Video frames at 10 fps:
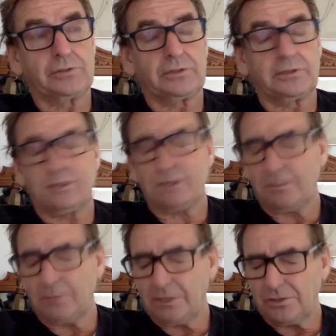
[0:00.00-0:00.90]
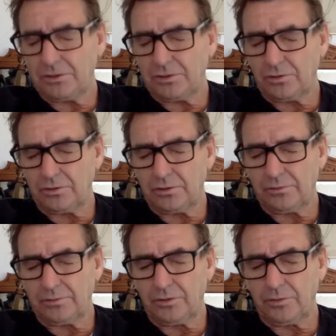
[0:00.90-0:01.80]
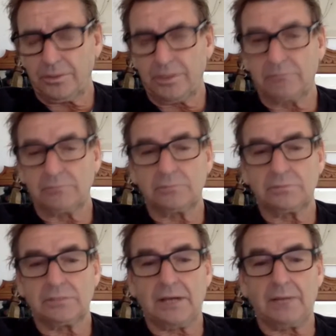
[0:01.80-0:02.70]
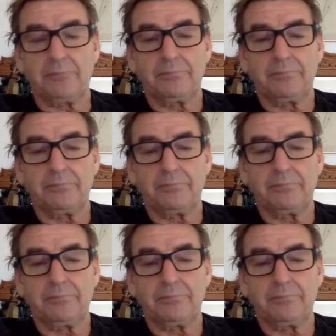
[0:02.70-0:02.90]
I can't. They used to call it the European Cup.